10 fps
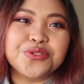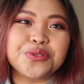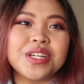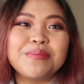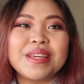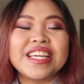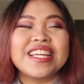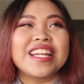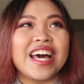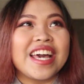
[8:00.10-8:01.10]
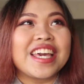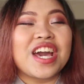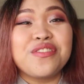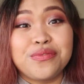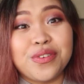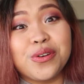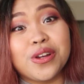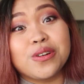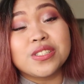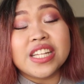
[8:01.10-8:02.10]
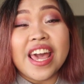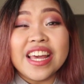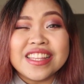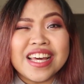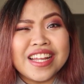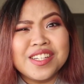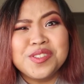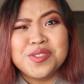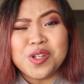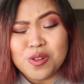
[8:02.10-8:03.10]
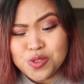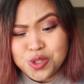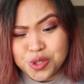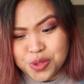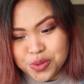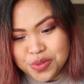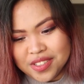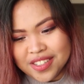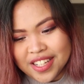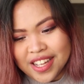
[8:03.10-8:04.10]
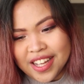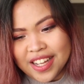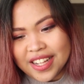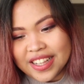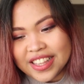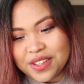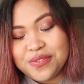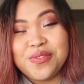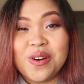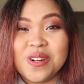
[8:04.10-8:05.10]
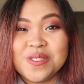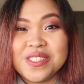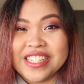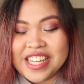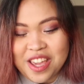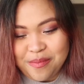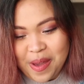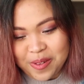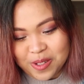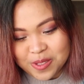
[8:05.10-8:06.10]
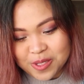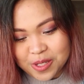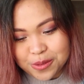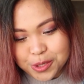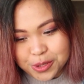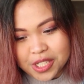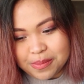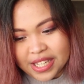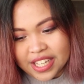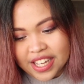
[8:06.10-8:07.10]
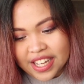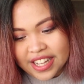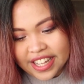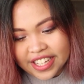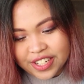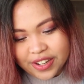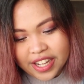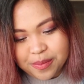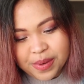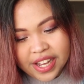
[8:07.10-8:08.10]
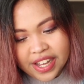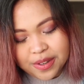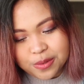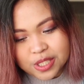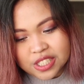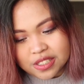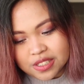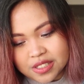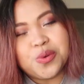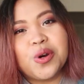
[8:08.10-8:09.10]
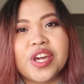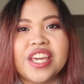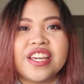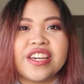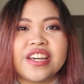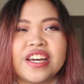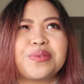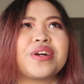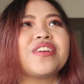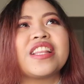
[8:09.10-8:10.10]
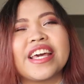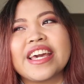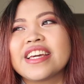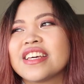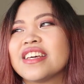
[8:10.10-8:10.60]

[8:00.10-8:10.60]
dreamy like photos, and that is so true. The photos that came out look so dreamy. Like Graham and I were just walking around a lake